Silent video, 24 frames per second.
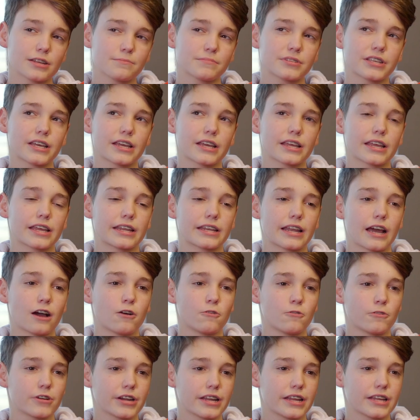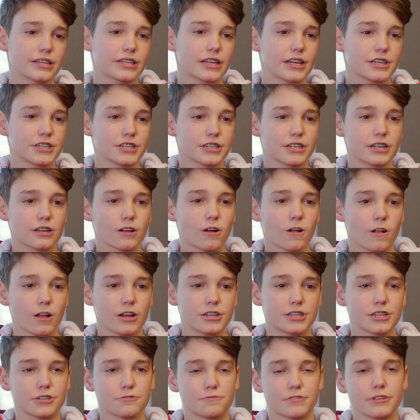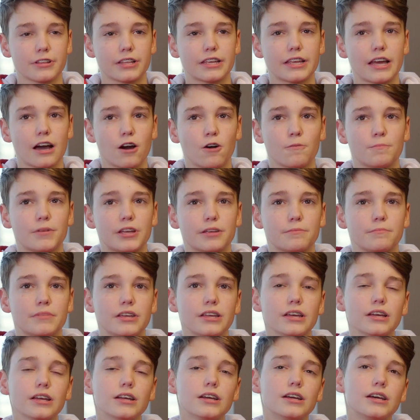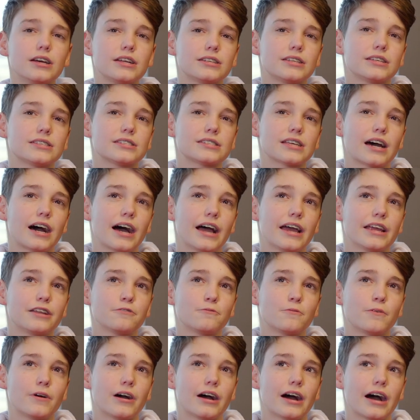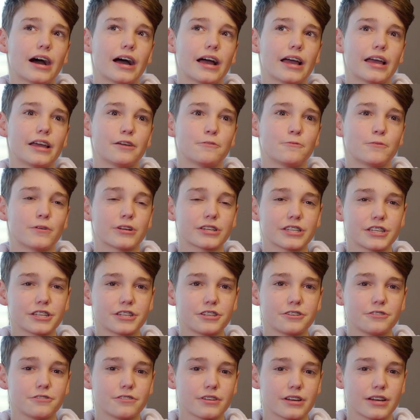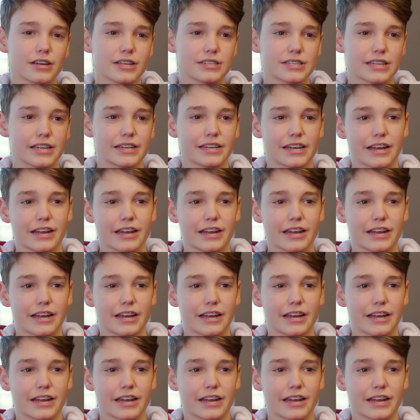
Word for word: I'm taking now, orientation to college, is really helping me decide what I want to do, because it